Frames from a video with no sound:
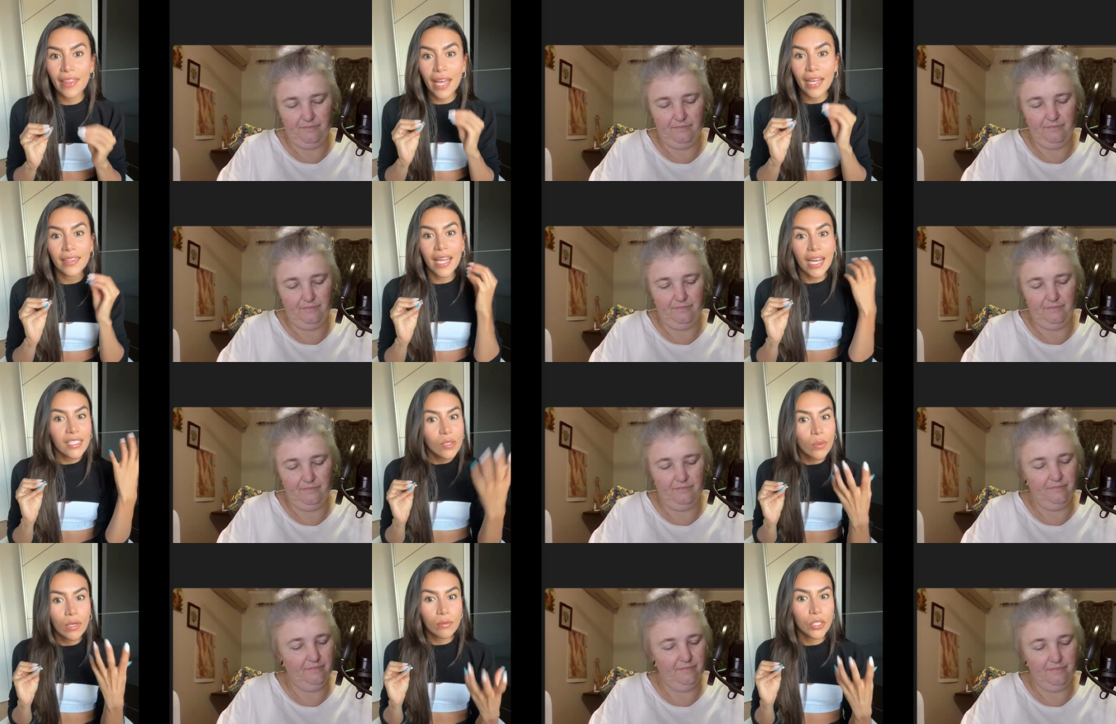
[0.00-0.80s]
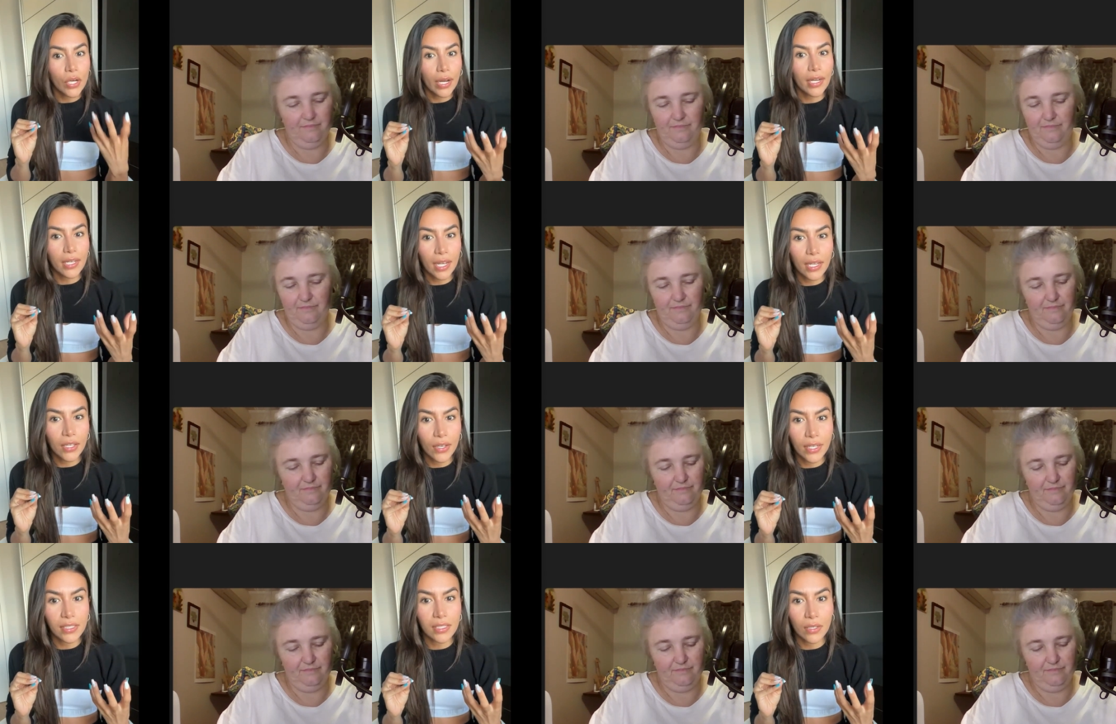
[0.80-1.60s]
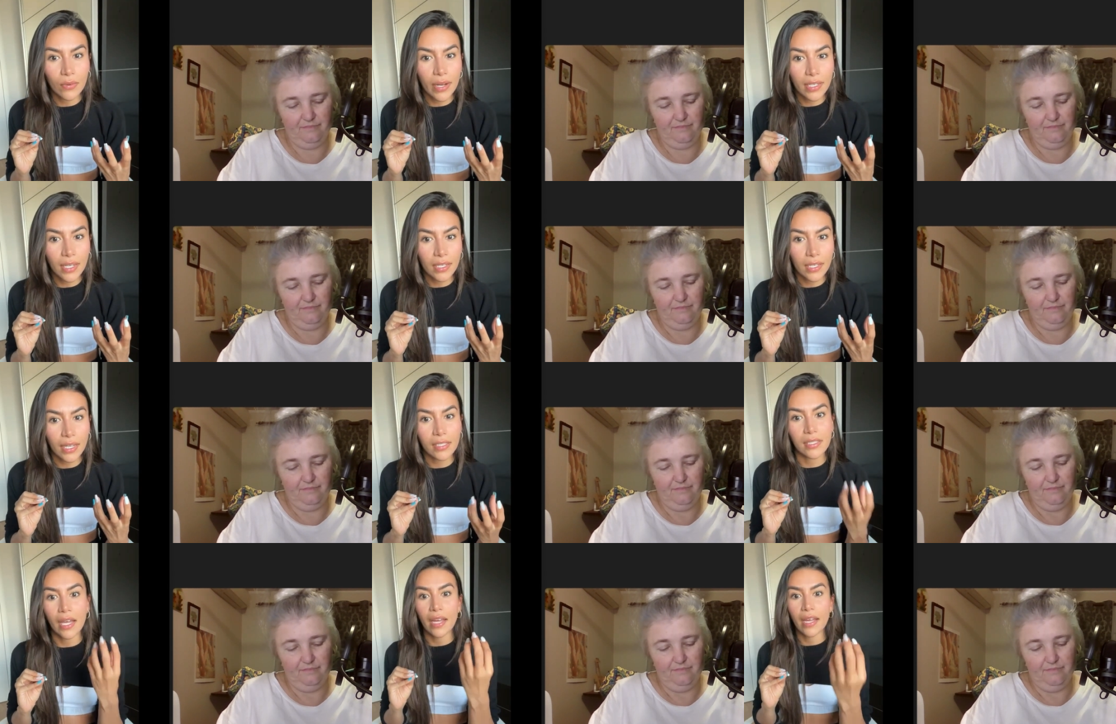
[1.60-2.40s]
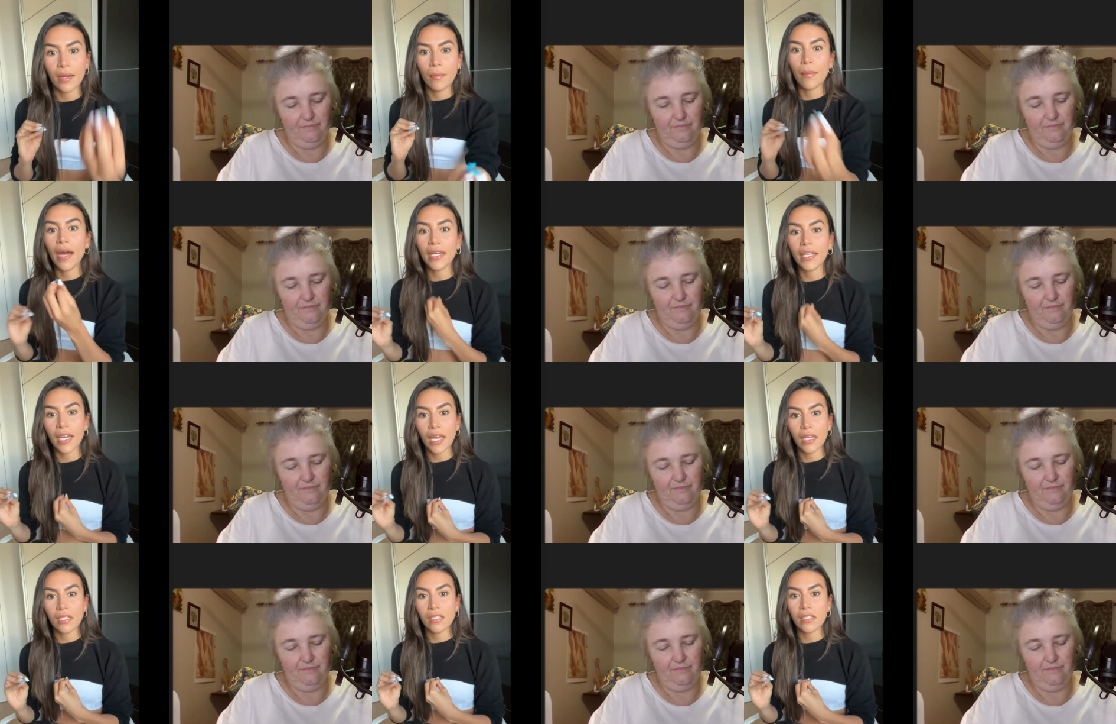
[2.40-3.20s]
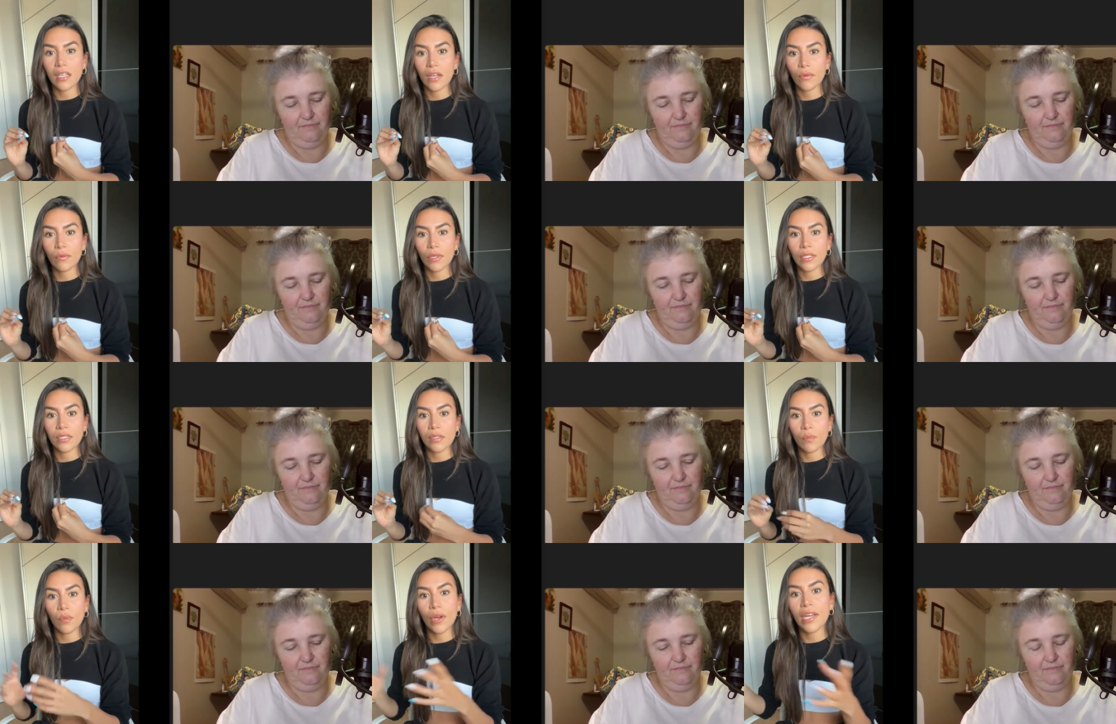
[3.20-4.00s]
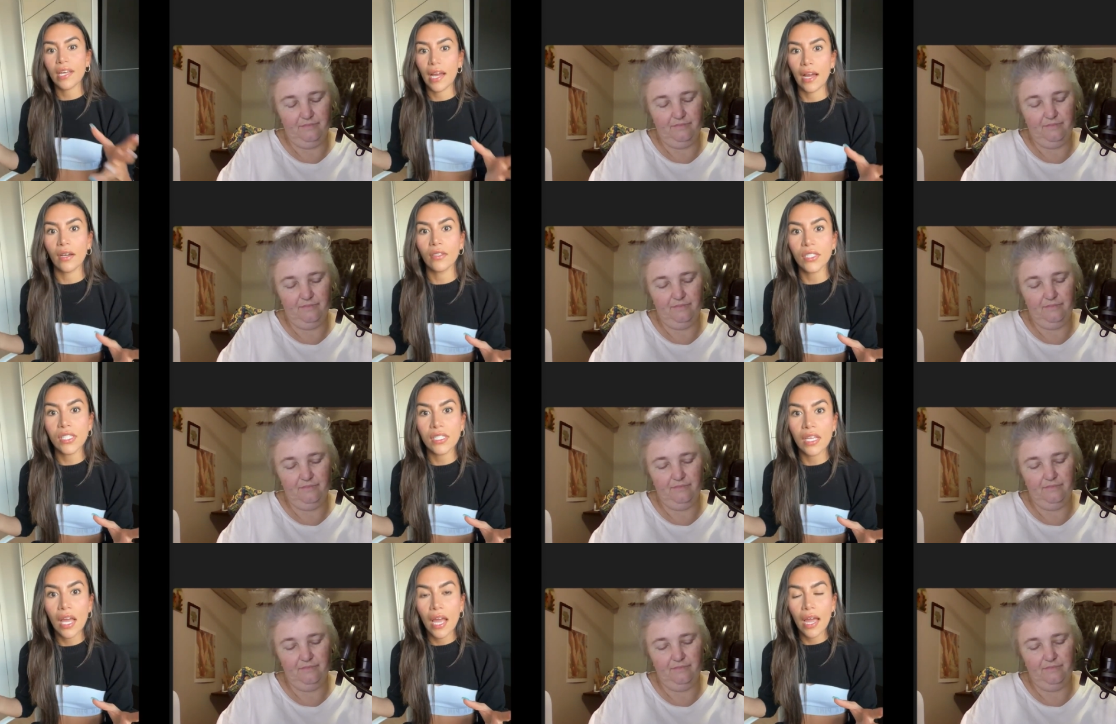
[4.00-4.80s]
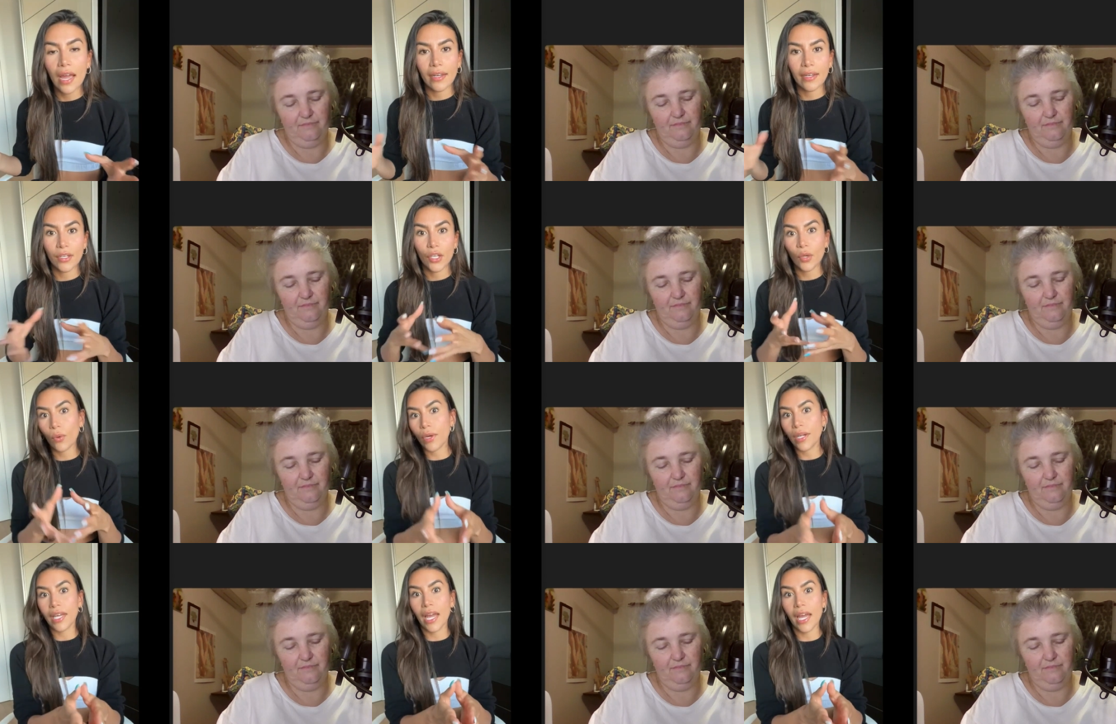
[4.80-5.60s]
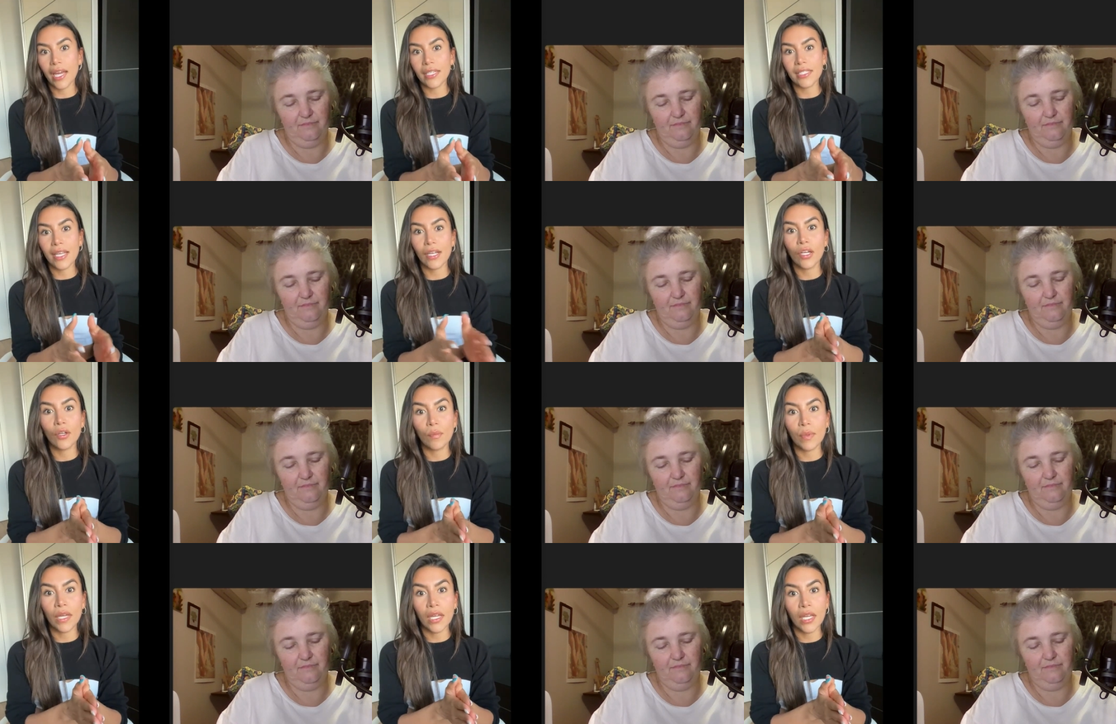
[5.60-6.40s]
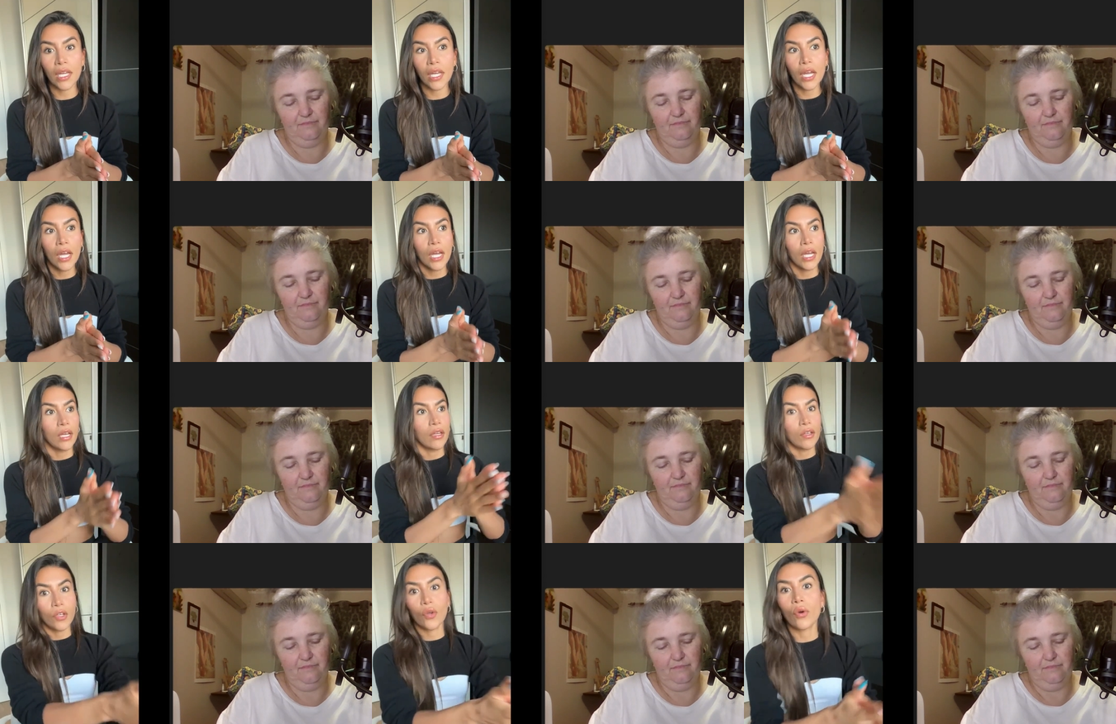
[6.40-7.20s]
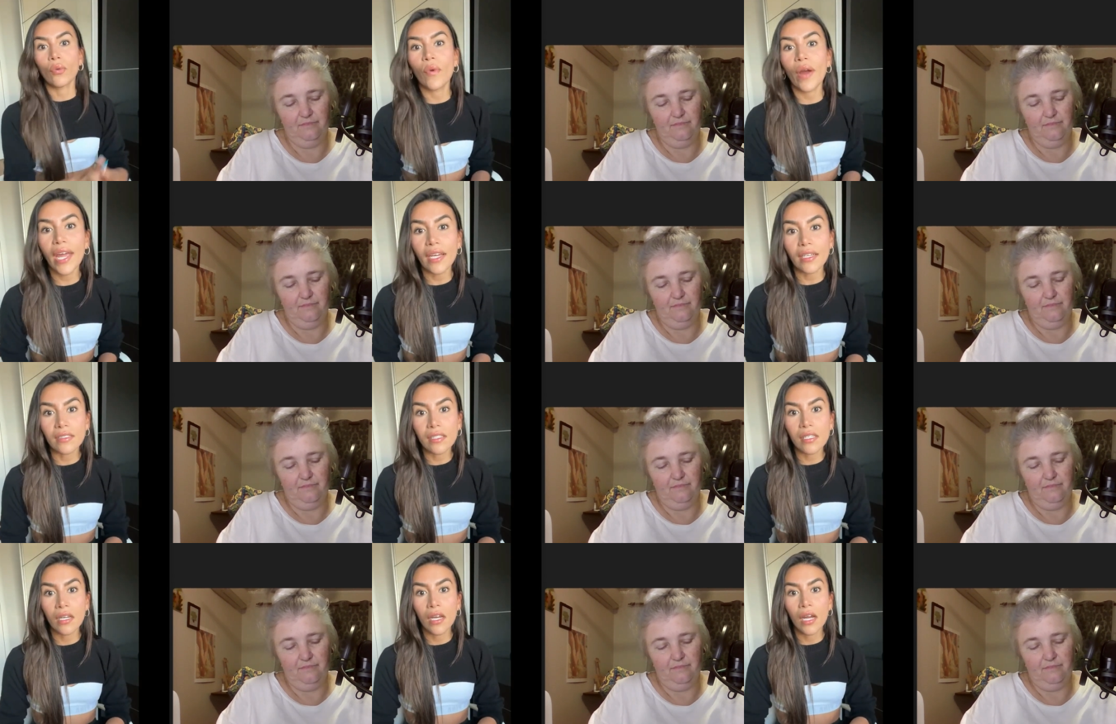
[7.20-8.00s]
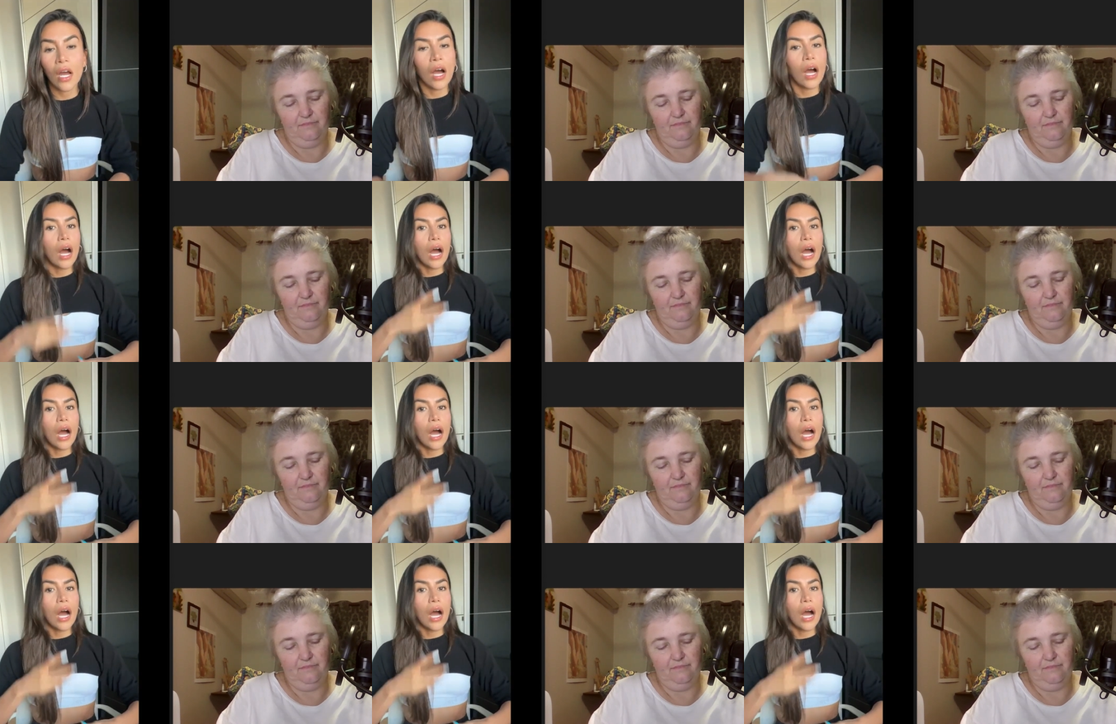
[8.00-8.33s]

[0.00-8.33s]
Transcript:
Speaker 1: and and that's what i'm trying to get you guys to recognize that in my case it was breakouts and in your case it could be your weight